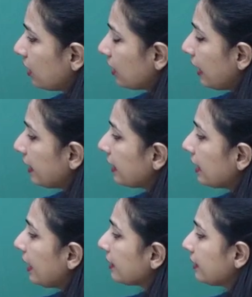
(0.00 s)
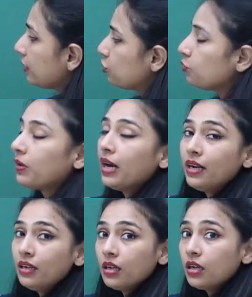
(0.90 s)
write it like 3 raised to power
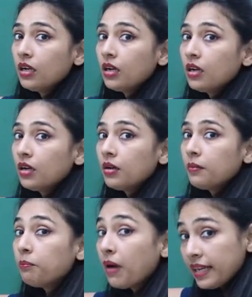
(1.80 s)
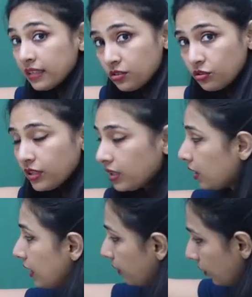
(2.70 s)
minus 3.
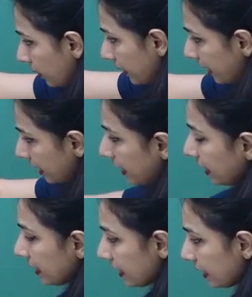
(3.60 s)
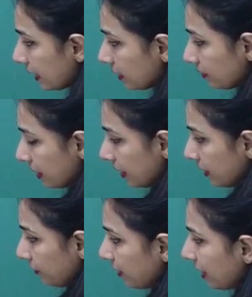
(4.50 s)
Okay. Here
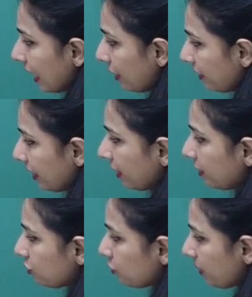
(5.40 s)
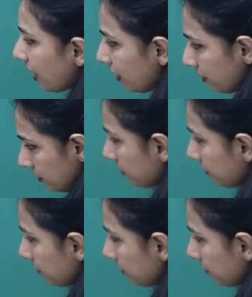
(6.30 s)
we are having a raised to power,